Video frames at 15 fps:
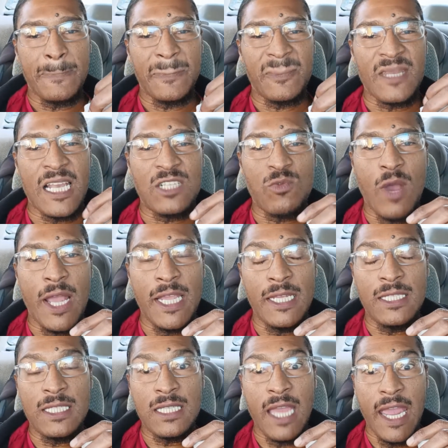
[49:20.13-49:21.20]
That's why he
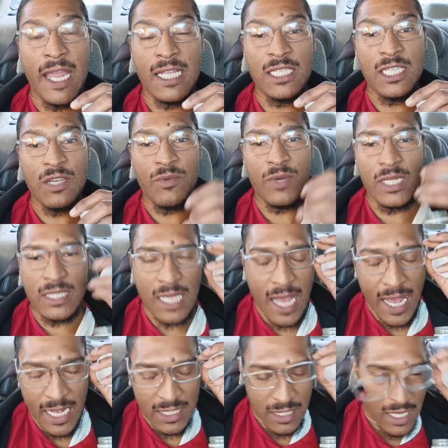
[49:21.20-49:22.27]
scans shit with his
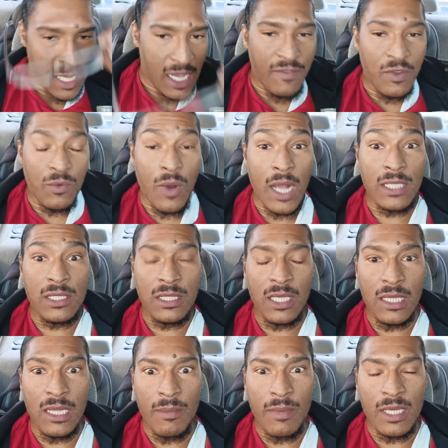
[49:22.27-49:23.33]
eyes. If you watch
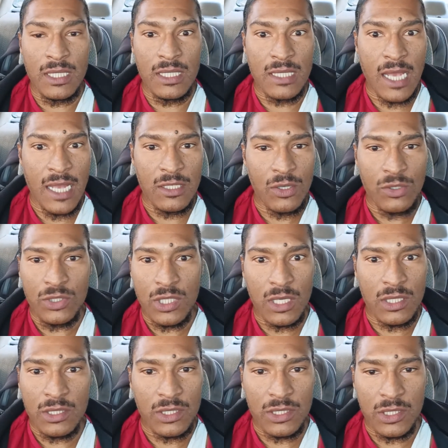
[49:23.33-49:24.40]
Elon Musk, his eyes go,
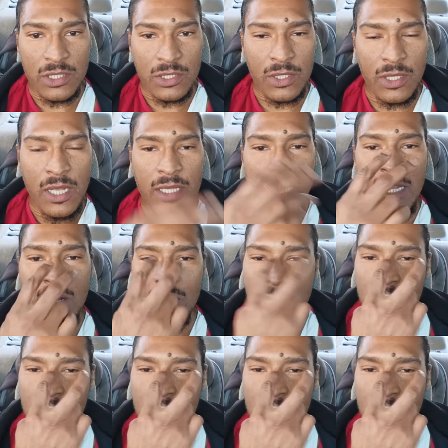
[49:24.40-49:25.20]
they go,